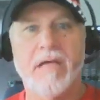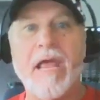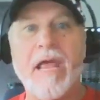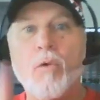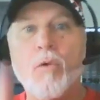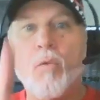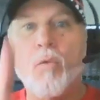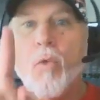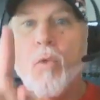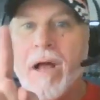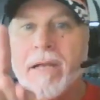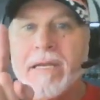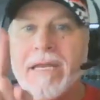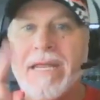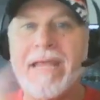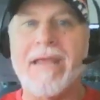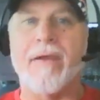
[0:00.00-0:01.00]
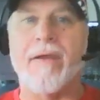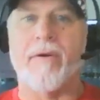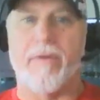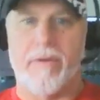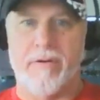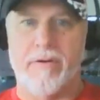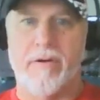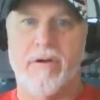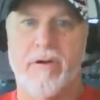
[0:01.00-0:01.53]
In 1
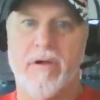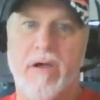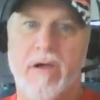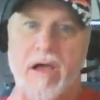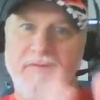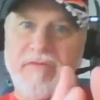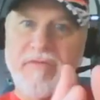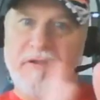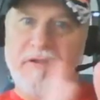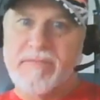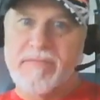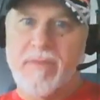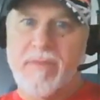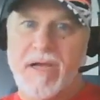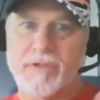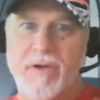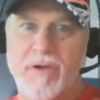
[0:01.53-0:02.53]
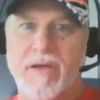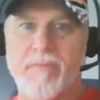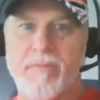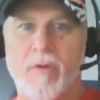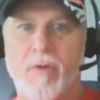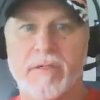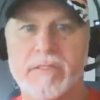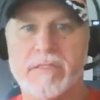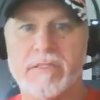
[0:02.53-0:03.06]
year of using my
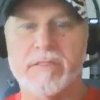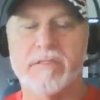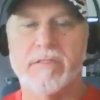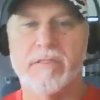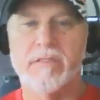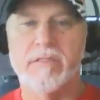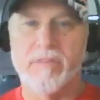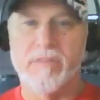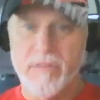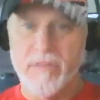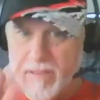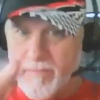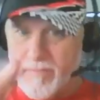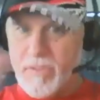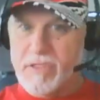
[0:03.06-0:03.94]
trademarks. Them